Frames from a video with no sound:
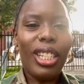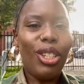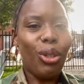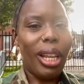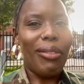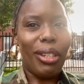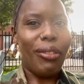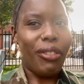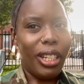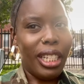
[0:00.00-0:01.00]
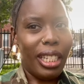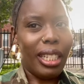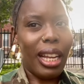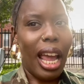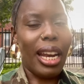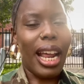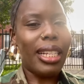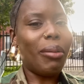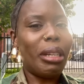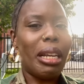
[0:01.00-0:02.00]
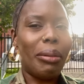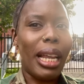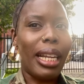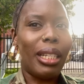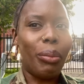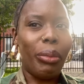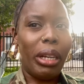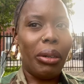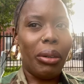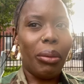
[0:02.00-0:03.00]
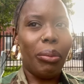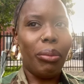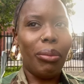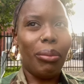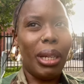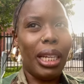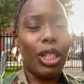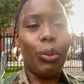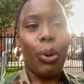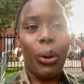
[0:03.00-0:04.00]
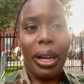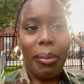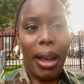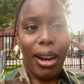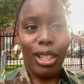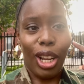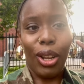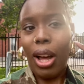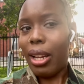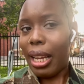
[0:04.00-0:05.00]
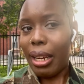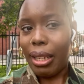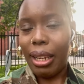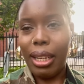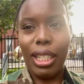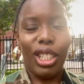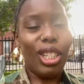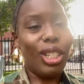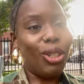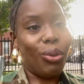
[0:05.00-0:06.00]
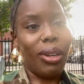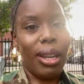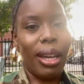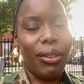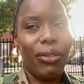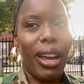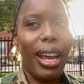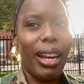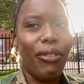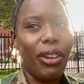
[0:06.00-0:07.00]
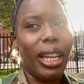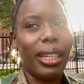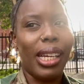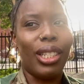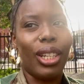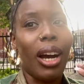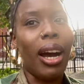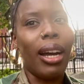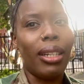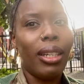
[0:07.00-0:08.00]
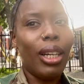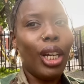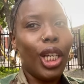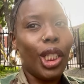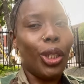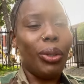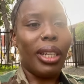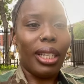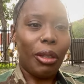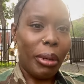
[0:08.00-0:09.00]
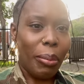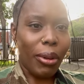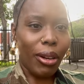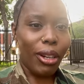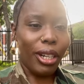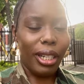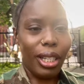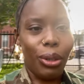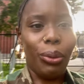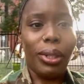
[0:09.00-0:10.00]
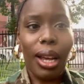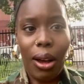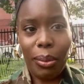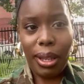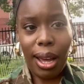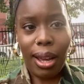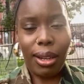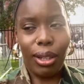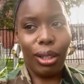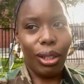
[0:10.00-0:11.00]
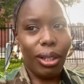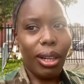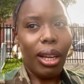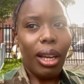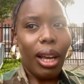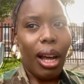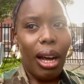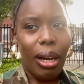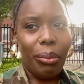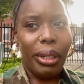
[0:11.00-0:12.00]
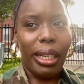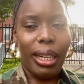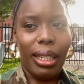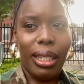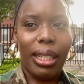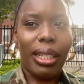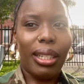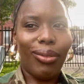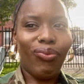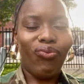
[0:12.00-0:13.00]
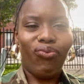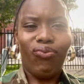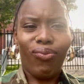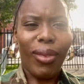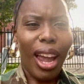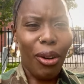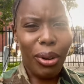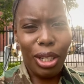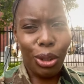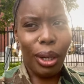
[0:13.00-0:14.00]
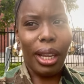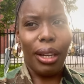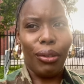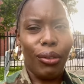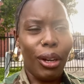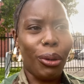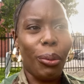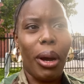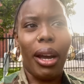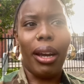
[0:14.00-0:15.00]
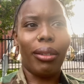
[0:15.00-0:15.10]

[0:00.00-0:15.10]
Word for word: enjoy life to the fullest. And that's something that's been being spoken in my ears a lot lately, is to enjoy life. And I feel like that's God using his people on earth to tell me that, because I don't enjoy life. I don't know why.